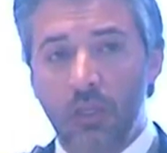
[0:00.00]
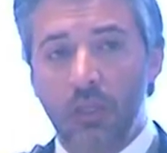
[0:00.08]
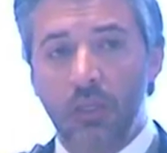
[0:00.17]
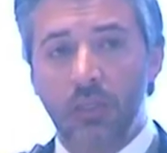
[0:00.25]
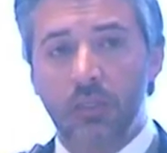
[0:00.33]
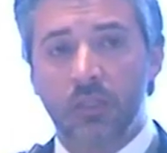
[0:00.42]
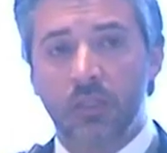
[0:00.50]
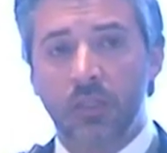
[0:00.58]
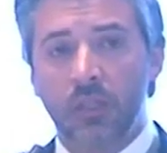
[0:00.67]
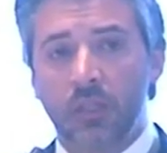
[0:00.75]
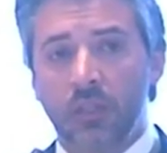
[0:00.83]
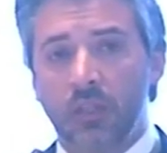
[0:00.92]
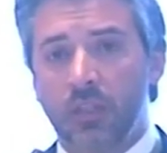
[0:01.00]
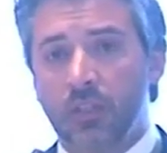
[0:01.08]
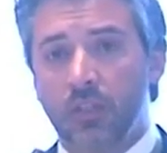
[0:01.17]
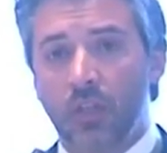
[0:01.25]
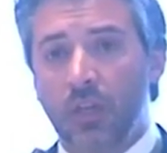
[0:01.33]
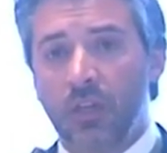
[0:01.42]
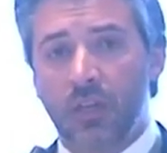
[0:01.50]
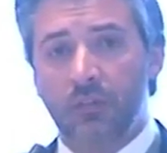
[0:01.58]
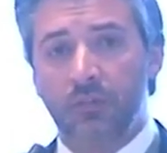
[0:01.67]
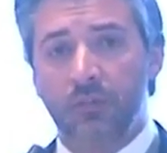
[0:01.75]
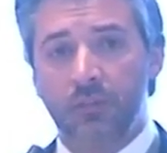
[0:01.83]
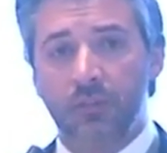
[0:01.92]
is it's not
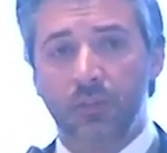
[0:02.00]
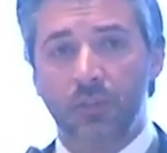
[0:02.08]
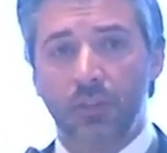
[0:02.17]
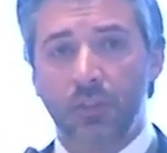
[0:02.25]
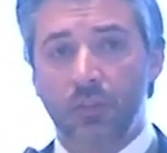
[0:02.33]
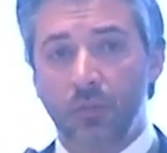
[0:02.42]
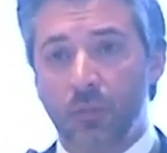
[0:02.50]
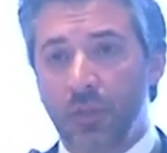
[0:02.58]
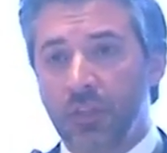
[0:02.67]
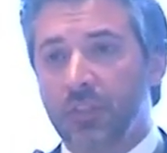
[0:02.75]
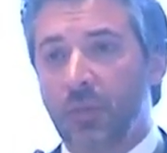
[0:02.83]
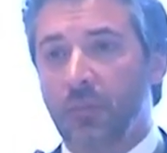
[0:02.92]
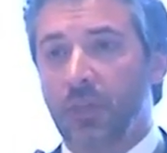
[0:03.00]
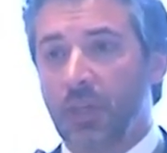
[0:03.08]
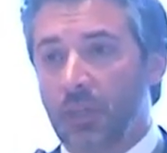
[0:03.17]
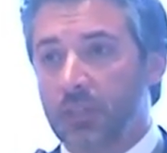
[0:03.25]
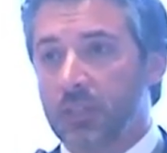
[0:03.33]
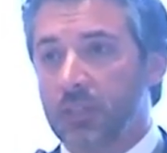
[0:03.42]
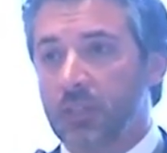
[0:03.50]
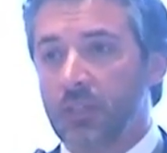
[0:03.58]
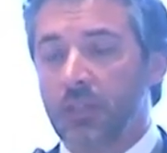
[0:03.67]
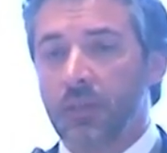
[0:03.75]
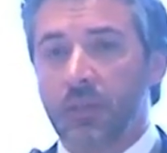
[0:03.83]
enough. You need to bring something else.